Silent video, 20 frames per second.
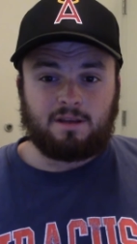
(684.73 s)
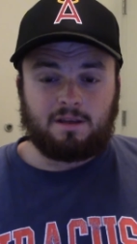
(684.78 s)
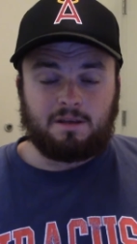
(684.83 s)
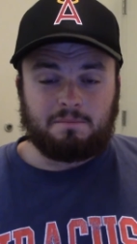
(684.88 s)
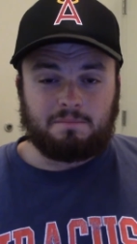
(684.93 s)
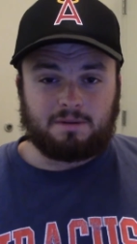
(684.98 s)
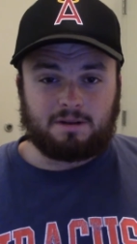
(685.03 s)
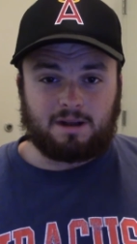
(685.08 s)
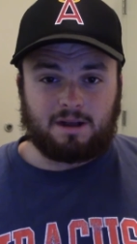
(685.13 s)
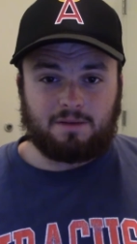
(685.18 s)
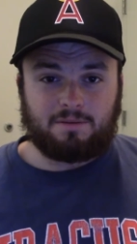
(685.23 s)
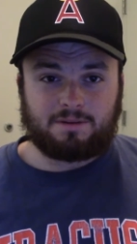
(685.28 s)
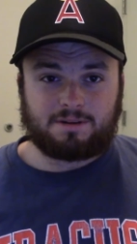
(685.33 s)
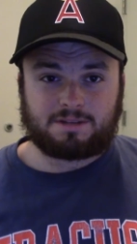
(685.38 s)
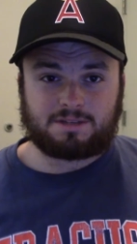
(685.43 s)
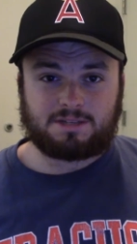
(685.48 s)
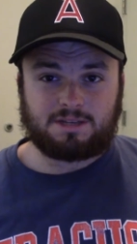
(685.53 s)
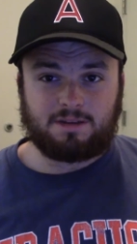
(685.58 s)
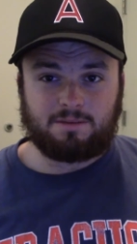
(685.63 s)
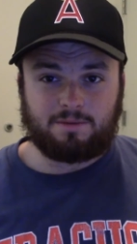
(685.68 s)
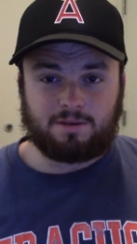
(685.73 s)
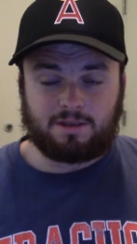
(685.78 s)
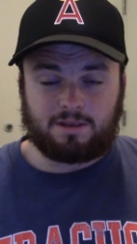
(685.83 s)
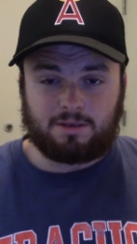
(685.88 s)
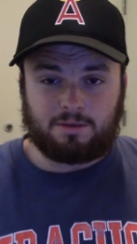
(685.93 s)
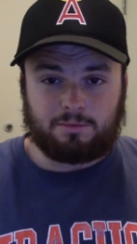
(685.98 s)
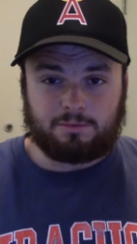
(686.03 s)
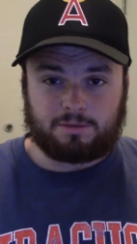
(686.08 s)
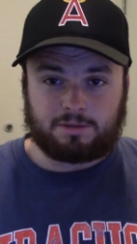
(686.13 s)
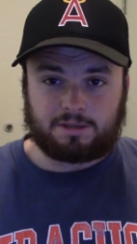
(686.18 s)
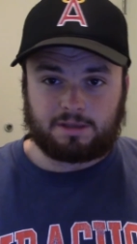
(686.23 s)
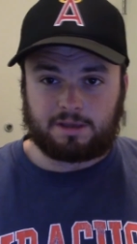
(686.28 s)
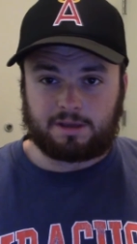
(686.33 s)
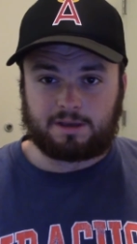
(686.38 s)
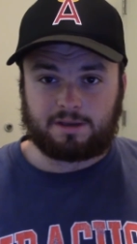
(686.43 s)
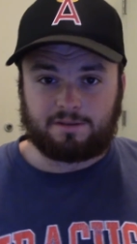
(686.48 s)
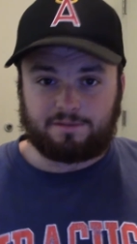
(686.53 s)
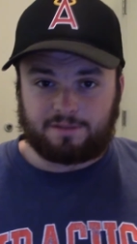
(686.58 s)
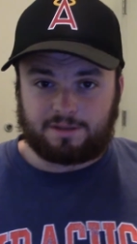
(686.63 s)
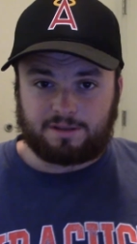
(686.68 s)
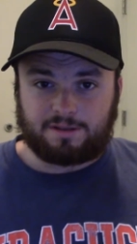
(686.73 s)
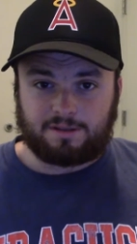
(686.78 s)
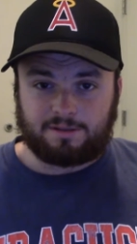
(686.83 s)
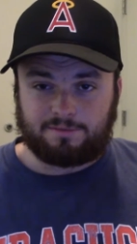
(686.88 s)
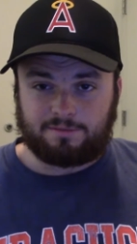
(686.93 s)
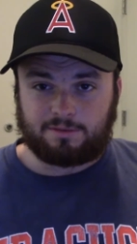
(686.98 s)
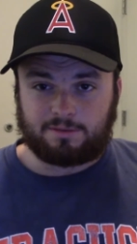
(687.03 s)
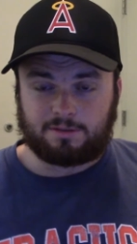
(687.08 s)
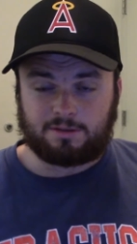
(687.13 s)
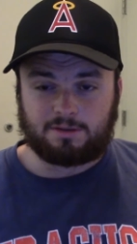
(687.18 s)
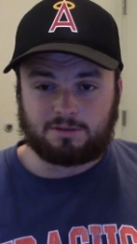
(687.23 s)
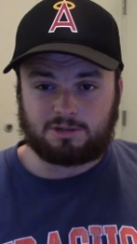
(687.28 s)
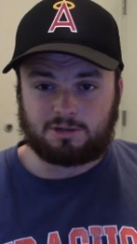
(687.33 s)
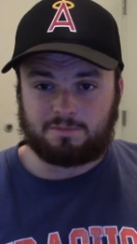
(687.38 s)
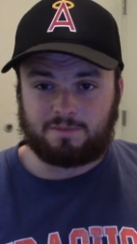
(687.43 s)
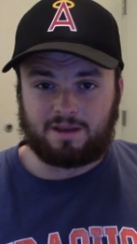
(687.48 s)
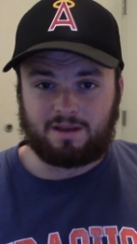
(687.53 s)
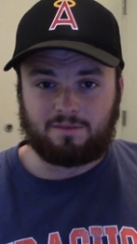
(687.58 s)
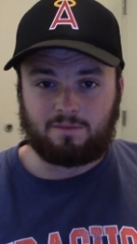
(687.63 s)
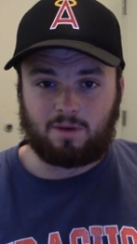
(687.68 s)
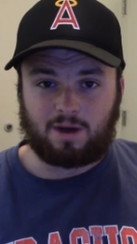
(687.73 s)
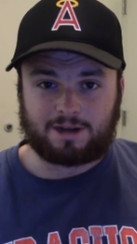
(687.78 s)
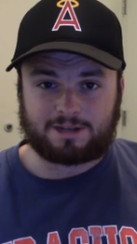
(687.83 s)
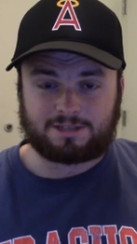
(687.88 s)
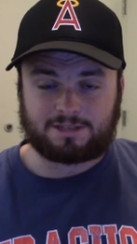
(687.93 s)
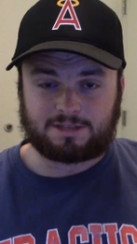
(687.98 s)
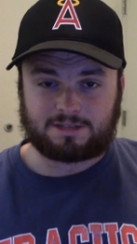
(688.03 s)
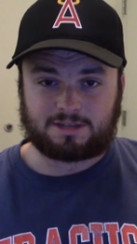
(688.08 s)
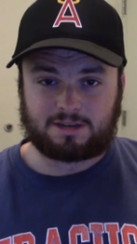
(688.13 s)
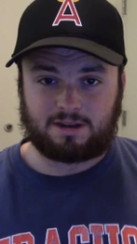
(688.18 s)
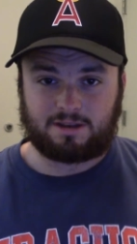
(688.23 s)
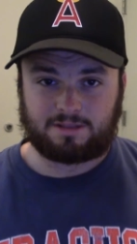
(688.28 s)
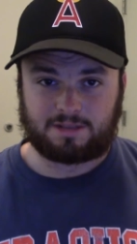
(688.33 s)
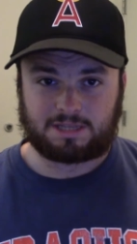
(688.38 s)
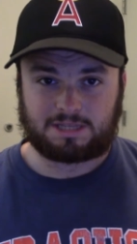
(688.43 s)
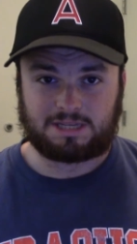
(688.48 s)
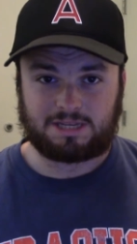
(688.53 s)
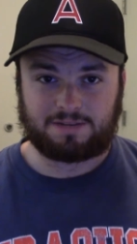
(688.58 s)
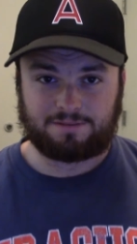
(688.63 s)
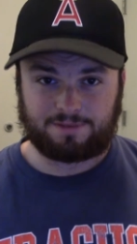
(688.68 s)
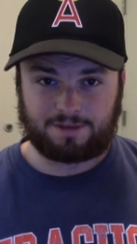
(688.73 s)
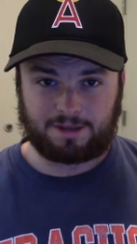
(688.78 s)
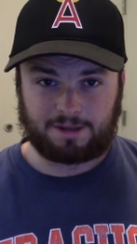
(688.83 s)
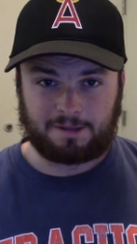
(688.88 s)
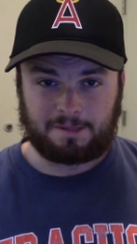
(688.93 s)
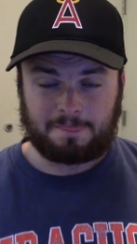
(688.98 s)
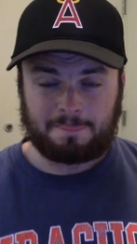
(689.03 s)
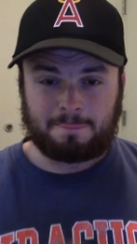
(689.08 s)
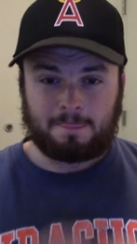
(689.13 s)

But I want to see what you think of it for those who may have watched this on the TV.